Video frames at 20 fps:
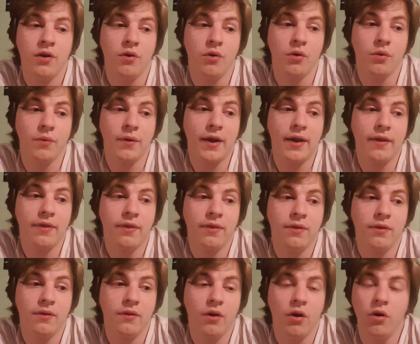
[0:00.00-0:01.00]
Or what I
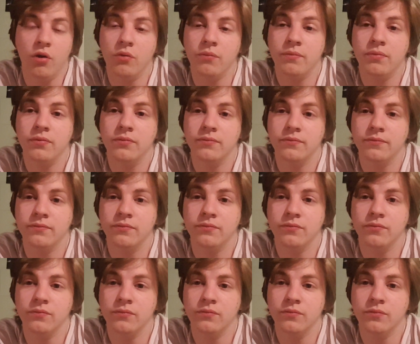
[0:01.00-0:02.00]
hope
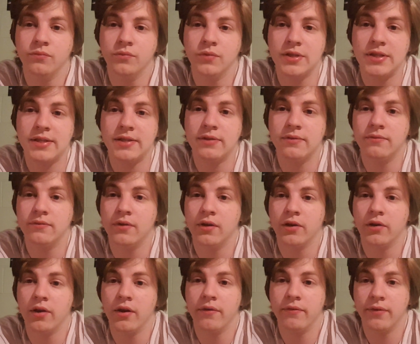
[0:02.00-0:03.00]
was a
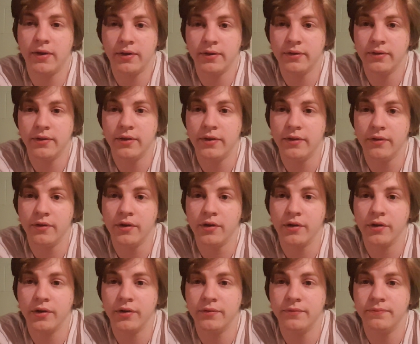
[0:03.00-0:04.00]
great friend in the long
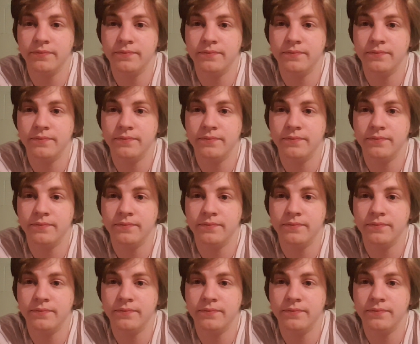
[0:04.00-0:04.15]
run.